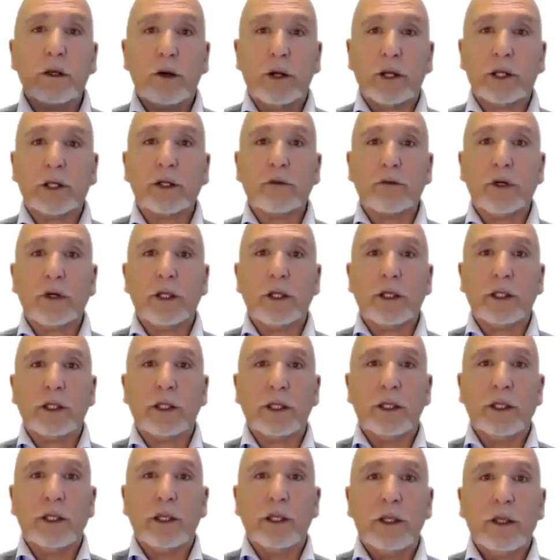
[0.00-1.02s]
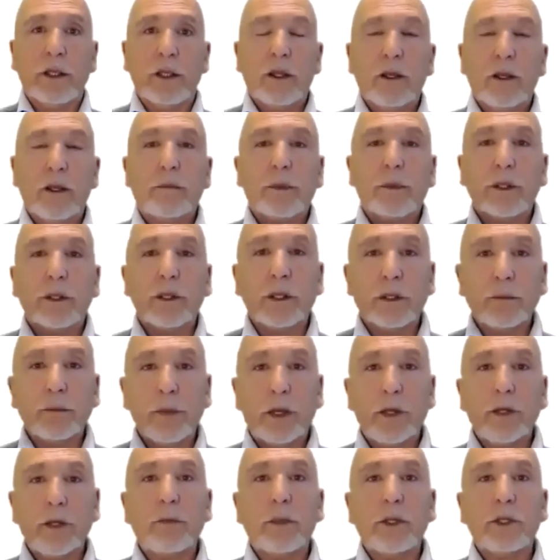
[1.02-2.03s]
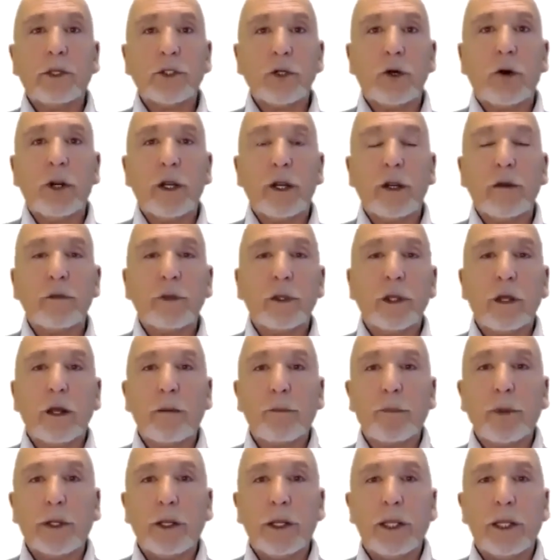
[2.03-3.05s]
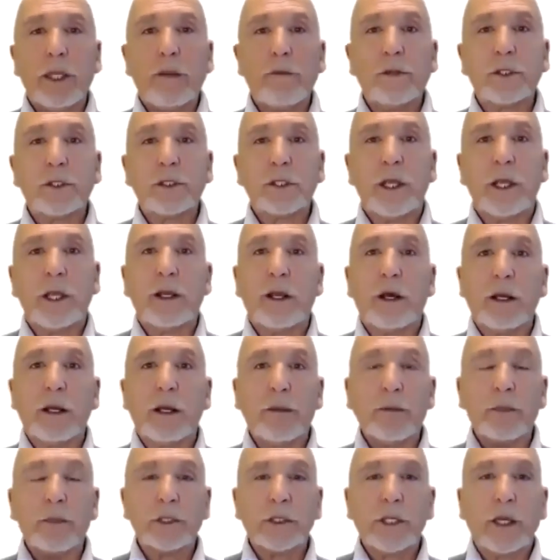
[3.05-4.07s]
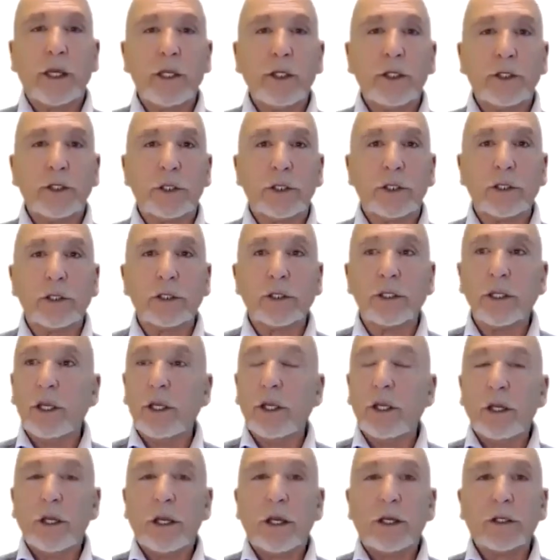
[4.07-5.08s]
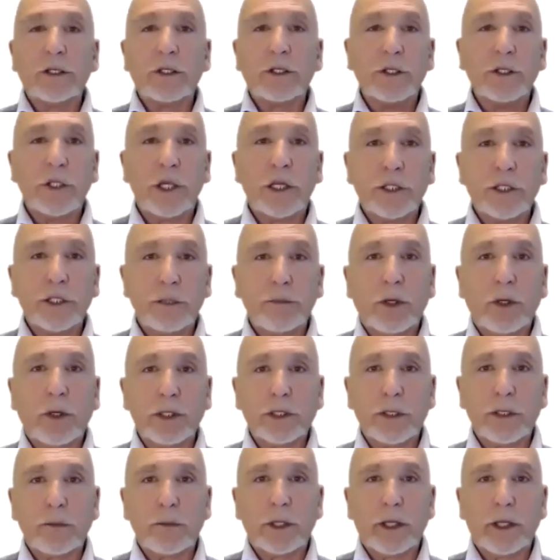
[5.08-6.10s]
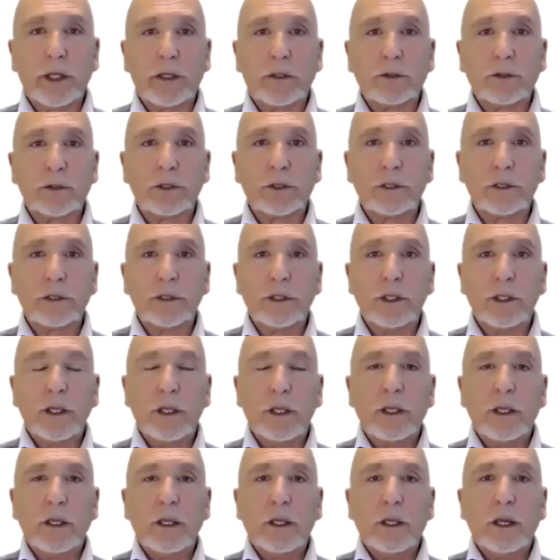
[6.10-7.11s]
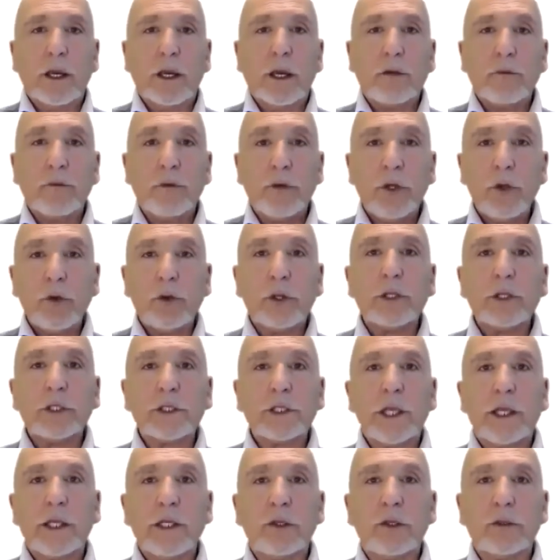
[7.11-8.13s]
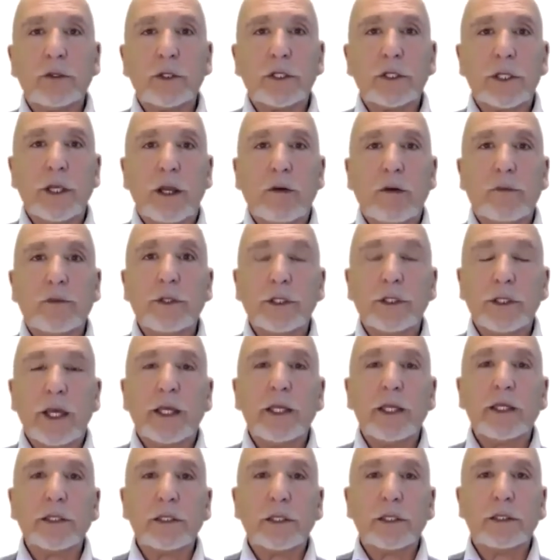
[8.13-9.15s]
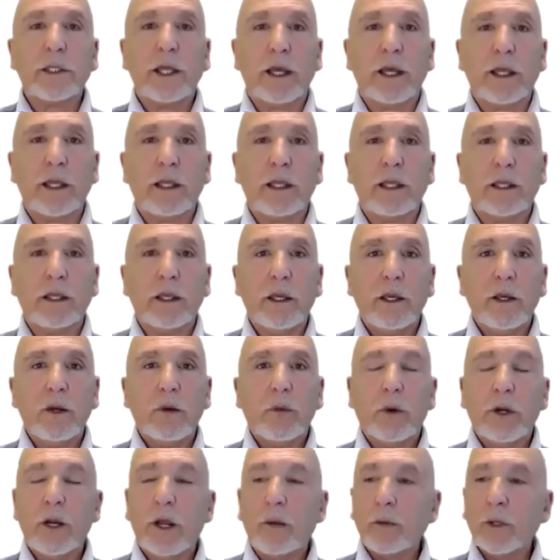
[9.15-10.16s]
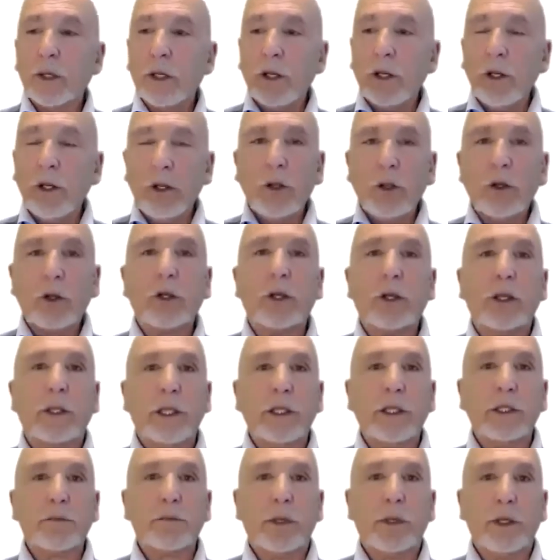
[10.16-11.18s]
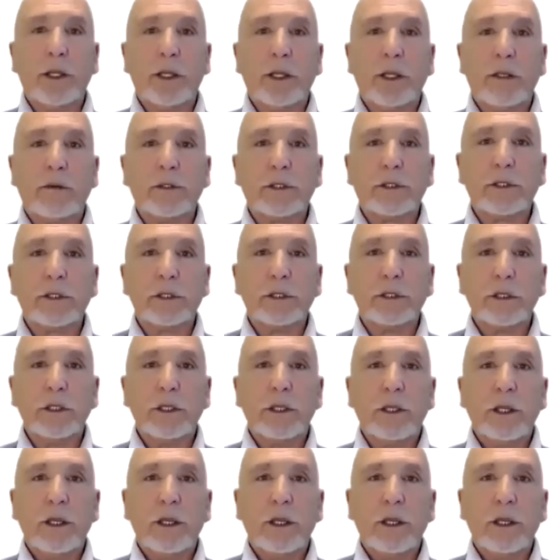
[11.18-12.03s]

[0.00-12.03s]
I agree, but the majority of our beliefs and our limitations are suggested by someone else. And you can say to yourself, today's the day when I'm going to look at these beliefs.